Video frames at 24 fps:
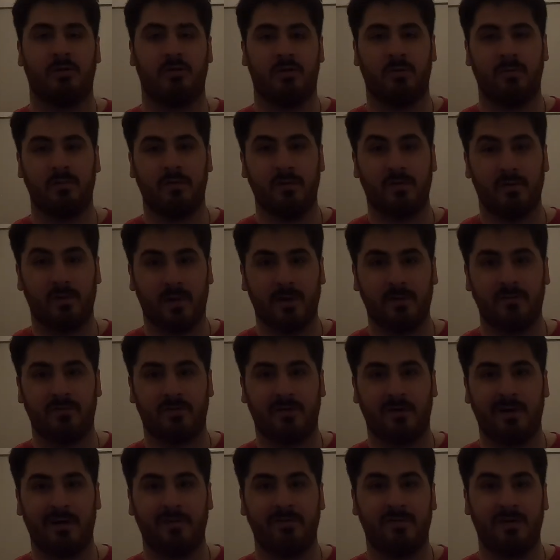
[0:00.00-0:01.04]
So we've won
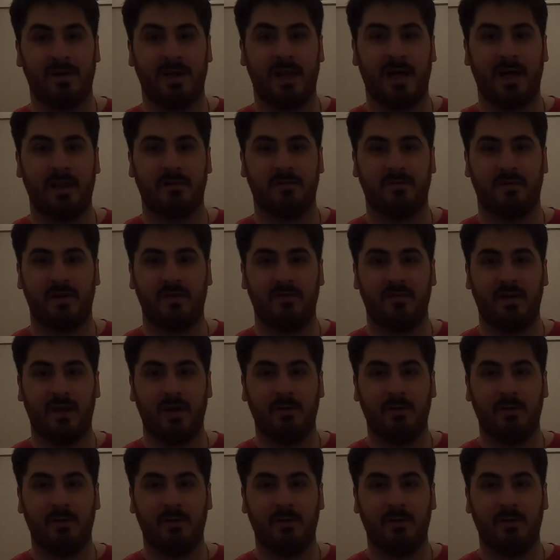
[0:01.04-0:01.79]
4 of our last 5